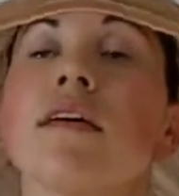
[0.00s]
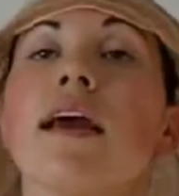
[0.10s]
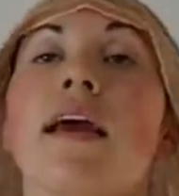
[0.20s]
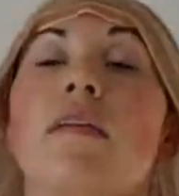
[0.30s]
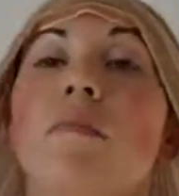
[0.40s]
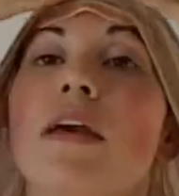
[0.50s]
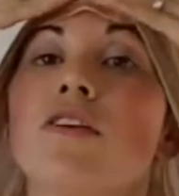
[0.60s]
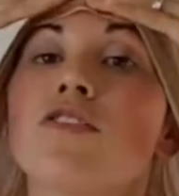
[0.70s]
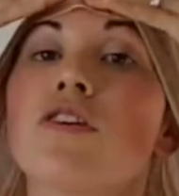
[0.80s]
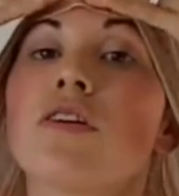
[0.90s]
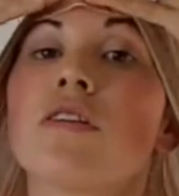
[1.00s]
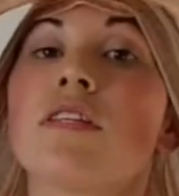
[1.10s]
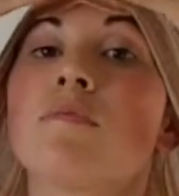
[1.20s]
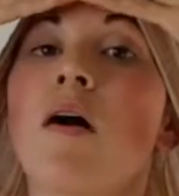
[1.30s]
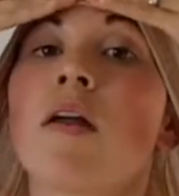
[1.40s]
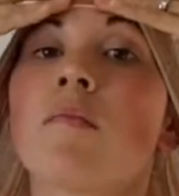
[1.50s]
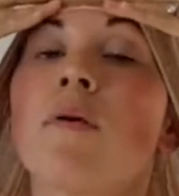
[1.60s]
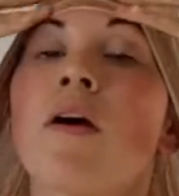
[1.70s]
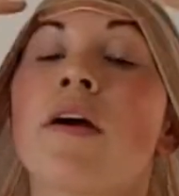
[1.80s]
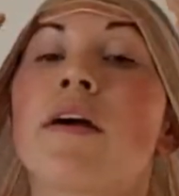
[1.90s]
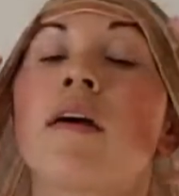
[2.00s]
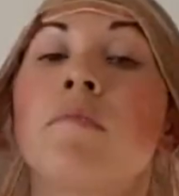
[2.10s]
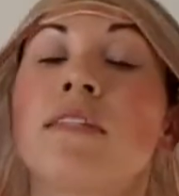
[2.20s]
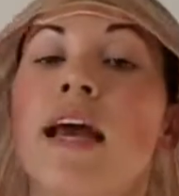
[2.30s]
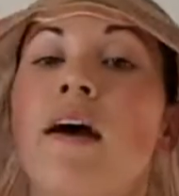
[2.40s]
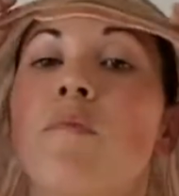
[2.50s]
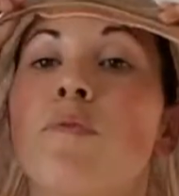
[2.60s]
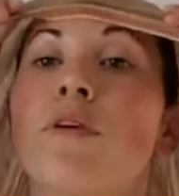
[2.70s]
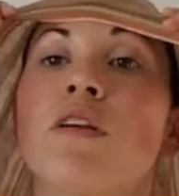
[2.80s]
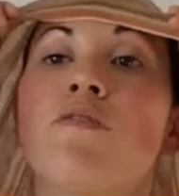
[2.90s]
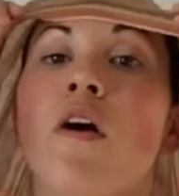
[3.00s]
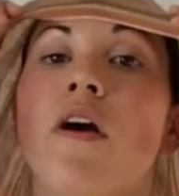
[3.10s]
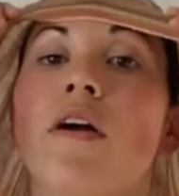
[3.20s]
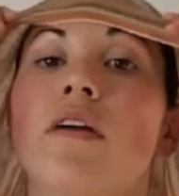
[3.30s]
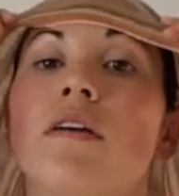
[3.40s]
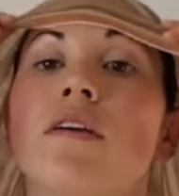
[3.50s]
And make sure this bottom part comes down pretty far,